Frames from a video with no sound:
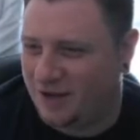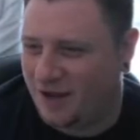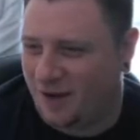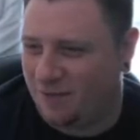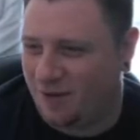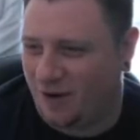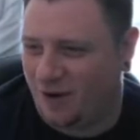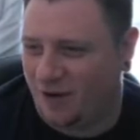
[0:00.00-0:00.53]

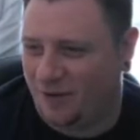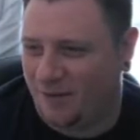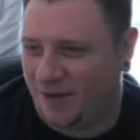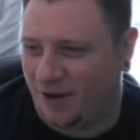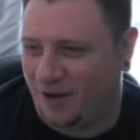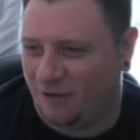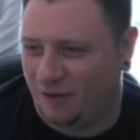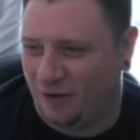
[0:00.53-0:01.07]
I'm not going to be
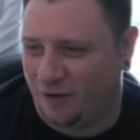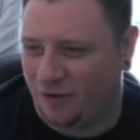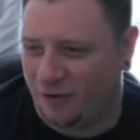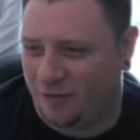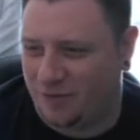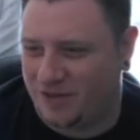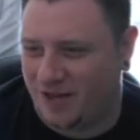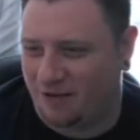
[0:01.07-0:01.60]
going for
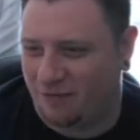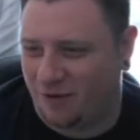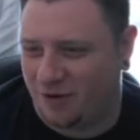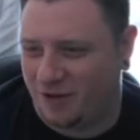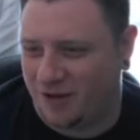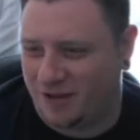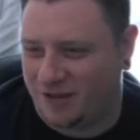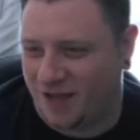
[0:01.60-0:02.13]
100% run
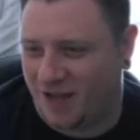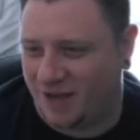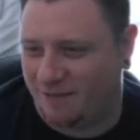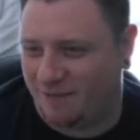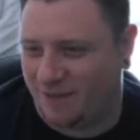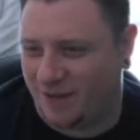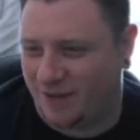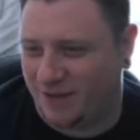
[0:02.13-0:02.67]
in this
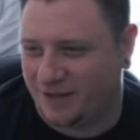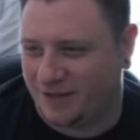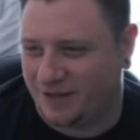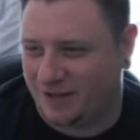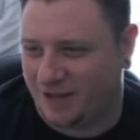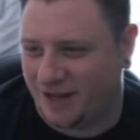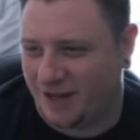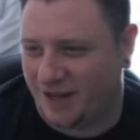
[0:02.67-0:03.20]
game
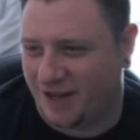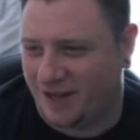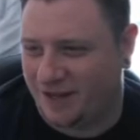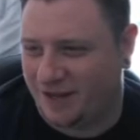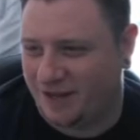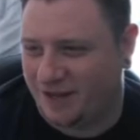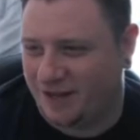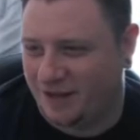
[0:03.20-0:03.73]
because
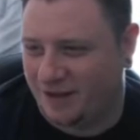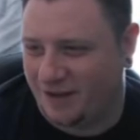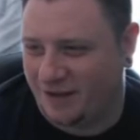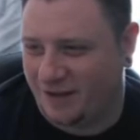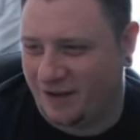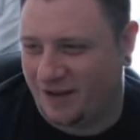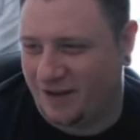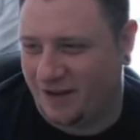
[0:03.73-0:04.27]

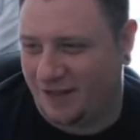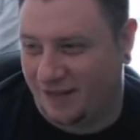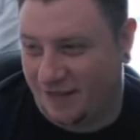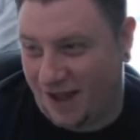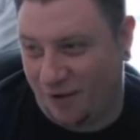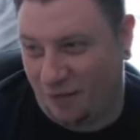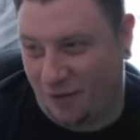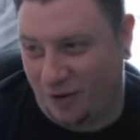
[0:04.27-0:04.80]

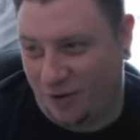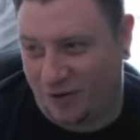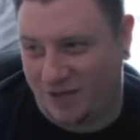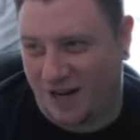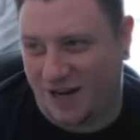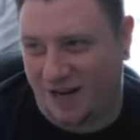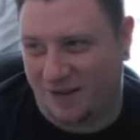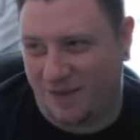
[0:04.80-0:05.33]
that could
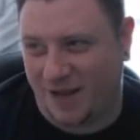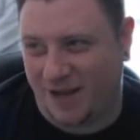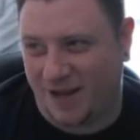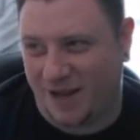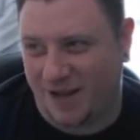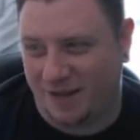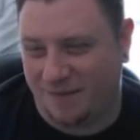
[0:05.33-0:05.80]
take me